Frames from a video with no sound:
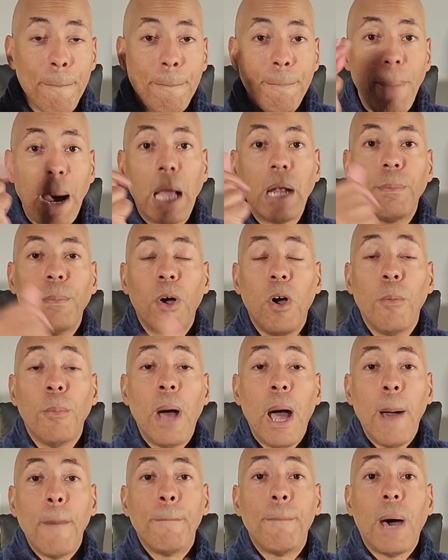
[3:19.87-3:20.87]
bada boom,
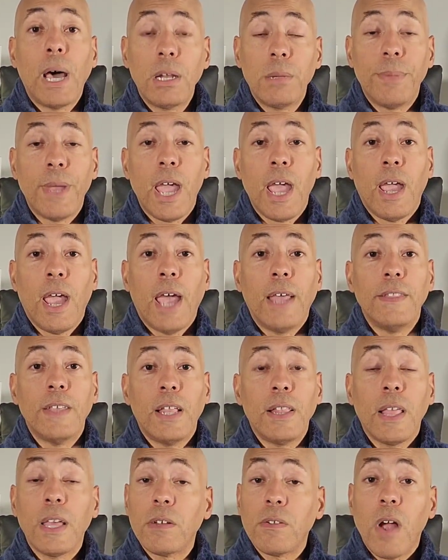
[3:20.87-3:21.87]
bada bang, and then
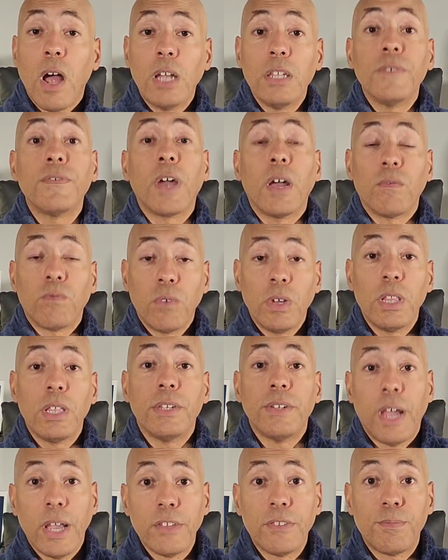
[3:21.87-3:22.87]
later on, you've got really
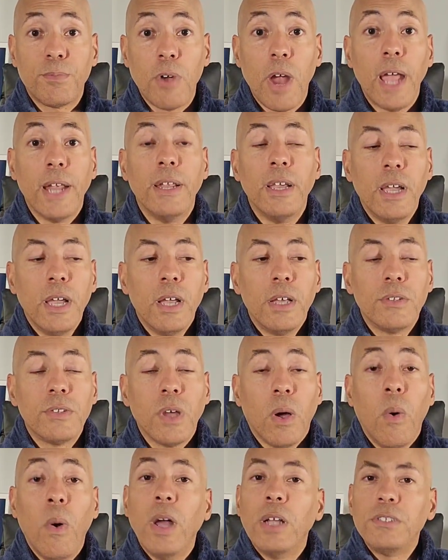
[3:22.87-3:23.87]
nice bread.
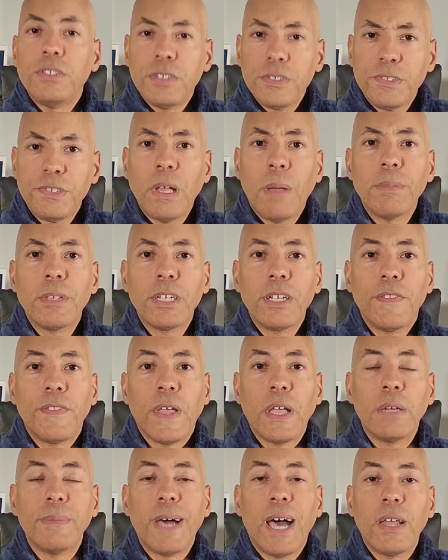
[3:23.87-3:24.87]
So just something to
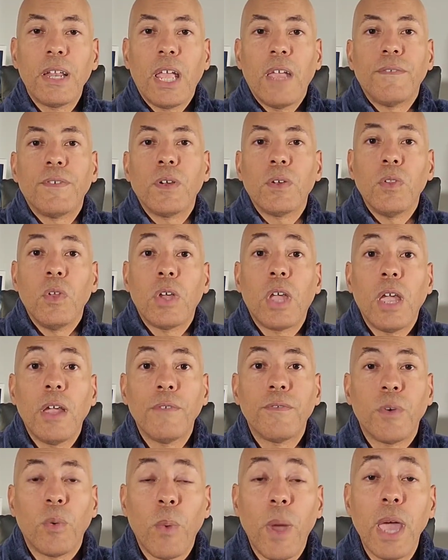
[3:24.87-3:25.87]
think about if you're looking
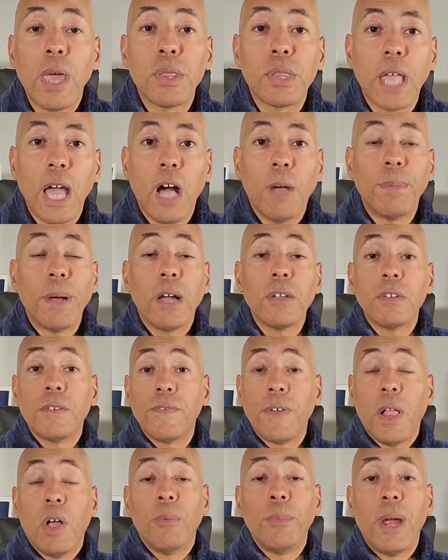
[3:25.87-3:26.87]
for ways to help out your
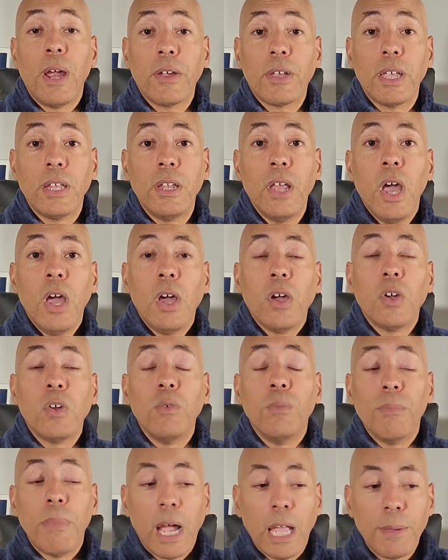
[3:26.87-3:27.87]
fellow American who
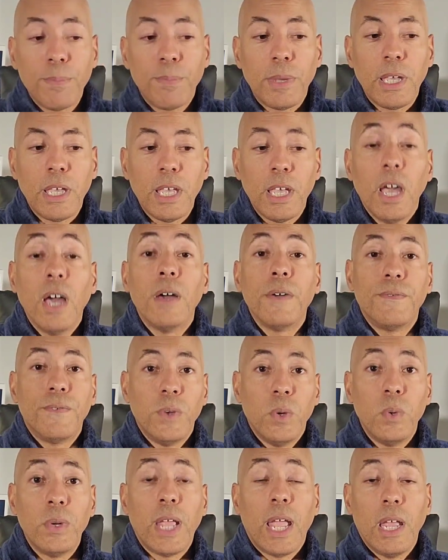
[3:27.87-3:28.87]
might be
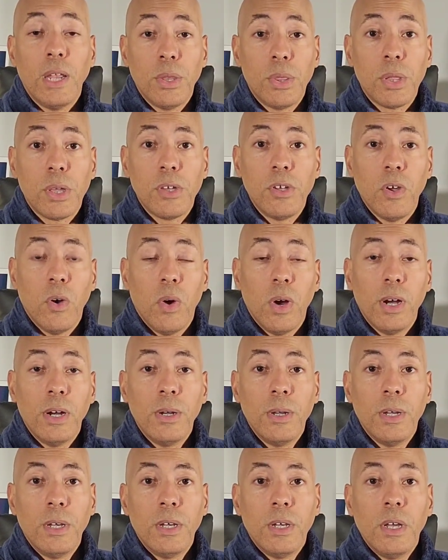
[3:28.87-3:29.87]
food insecure.
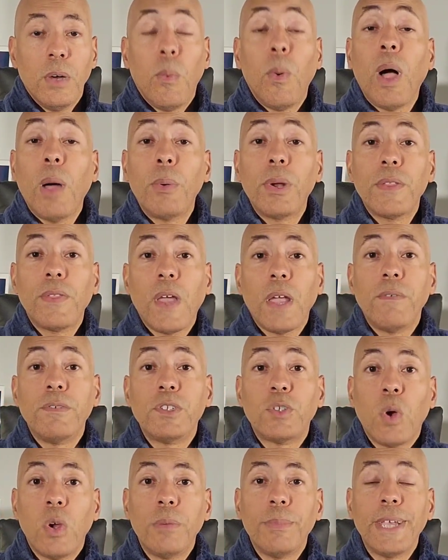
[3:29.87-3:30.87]
Well, I want to thank you for
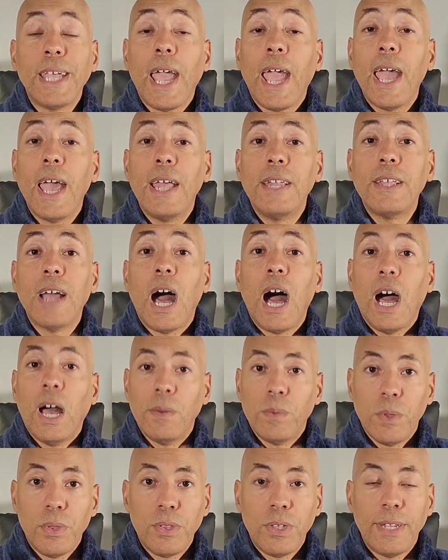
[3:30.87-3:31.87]
joining me, and I
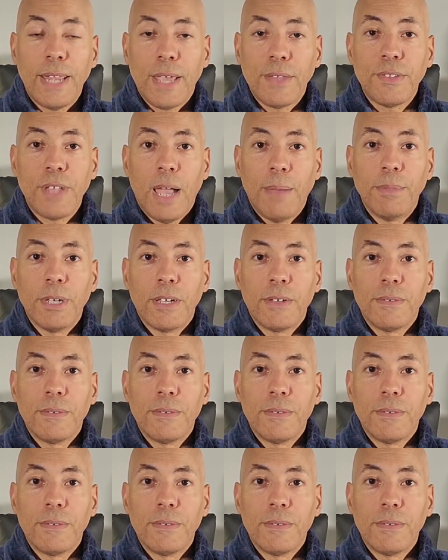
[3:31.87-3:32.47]
will see you next time.